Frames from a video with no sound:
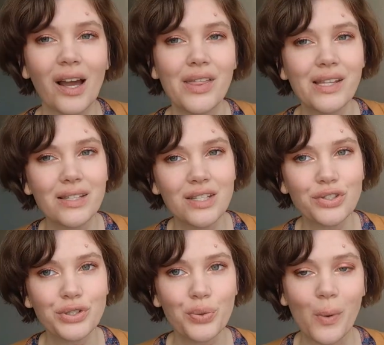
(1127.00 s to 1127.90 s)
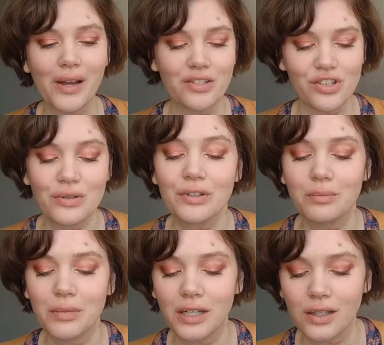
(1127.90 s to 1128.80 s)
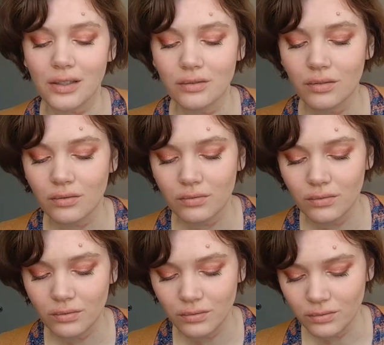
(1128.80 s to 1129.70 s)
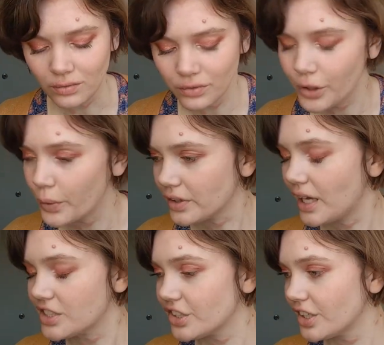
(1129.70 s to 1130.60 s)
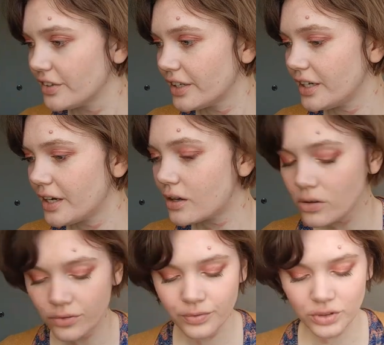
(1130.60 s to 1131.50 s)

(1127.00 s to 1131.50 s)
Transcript: I think this is too wet to use on my lower lash line right now,